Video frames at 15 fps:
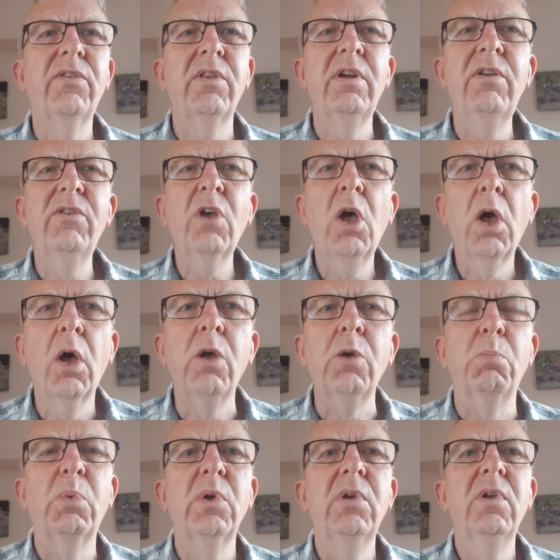There is a
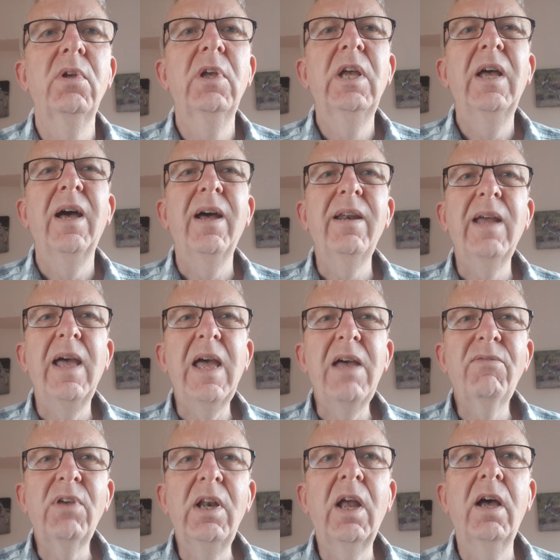hope, an
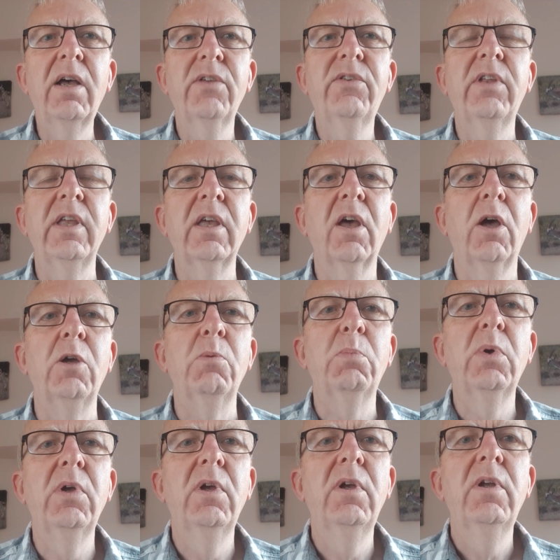everlasting
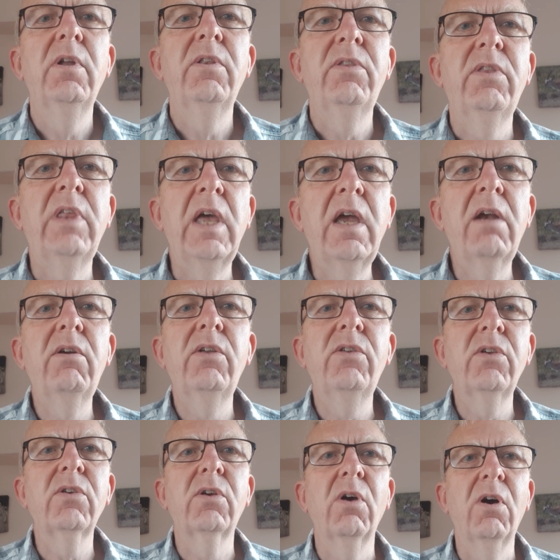hope. There is
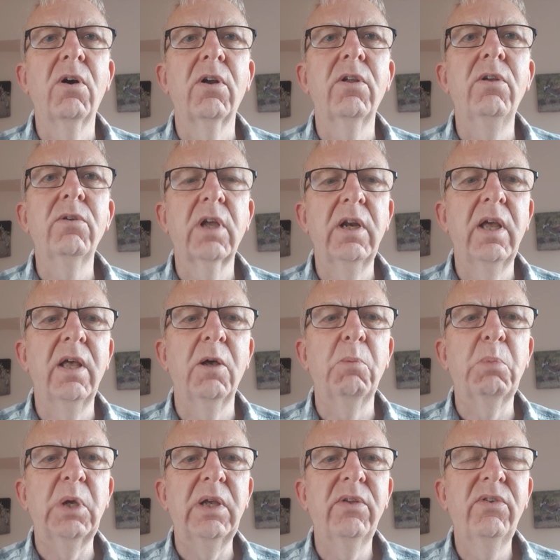a God who can
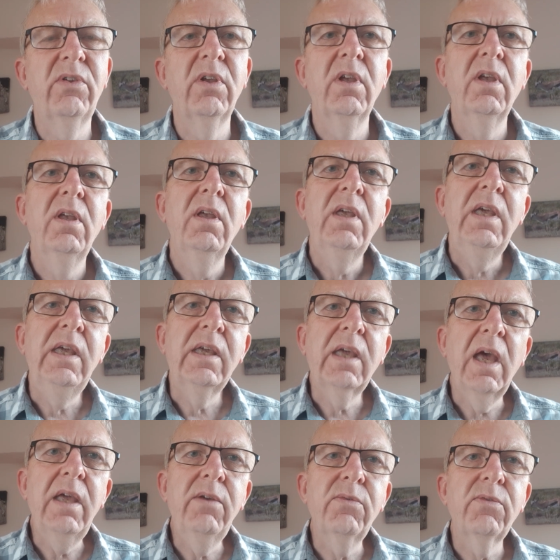help us. He
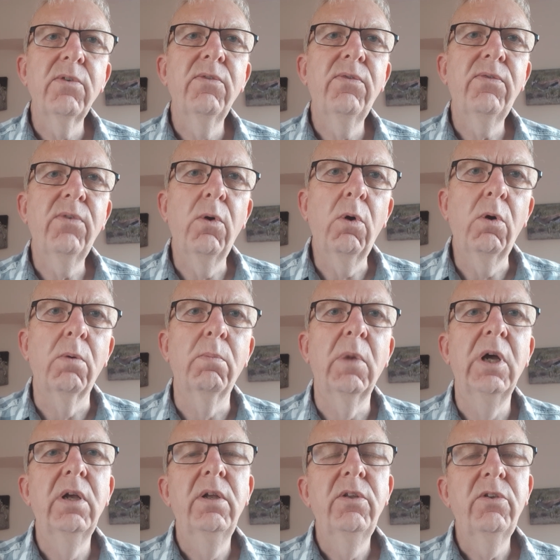gave form
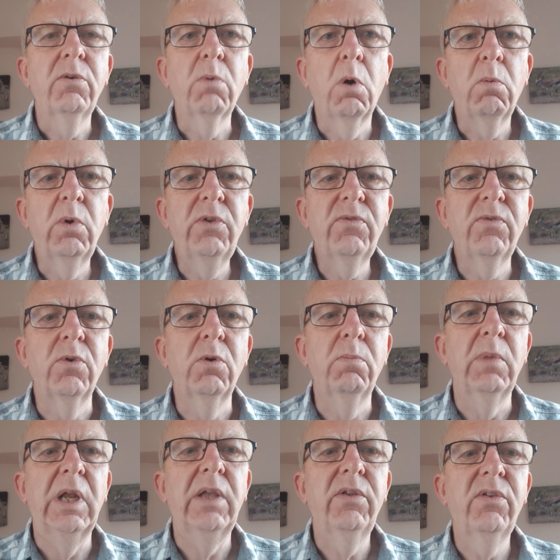to what was
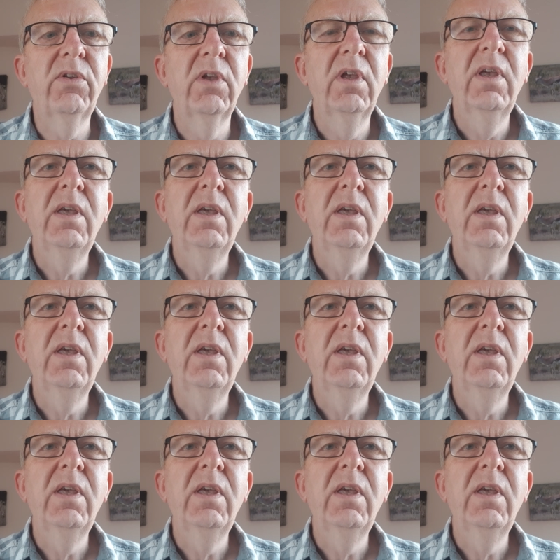formless.